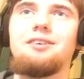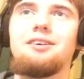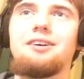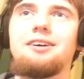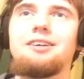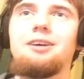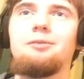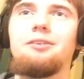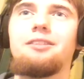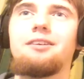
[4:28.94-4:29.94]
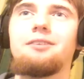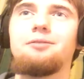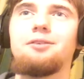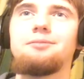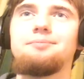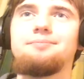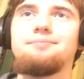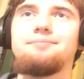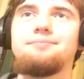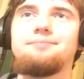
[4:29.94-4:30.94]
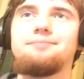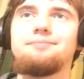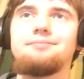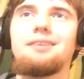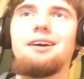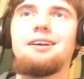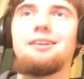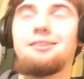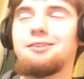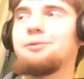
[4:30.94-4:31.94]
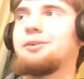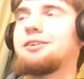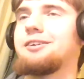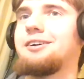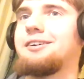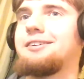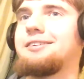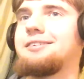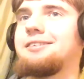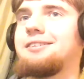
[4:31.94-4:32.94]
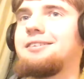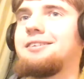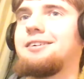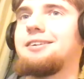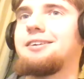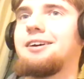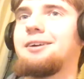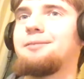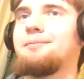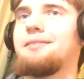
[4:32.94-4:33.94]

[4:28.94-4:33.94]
I, I can't really think of one. Another one gone. Yeah.